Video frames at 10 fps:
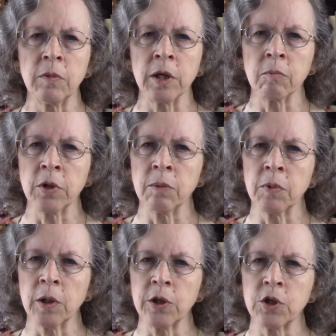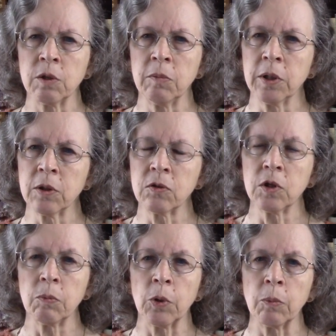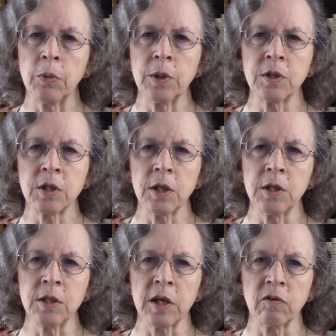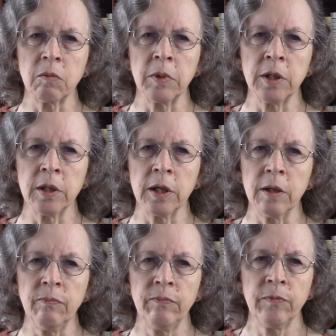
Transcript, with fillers: neck manipulation because the appropriate studies haven't been done.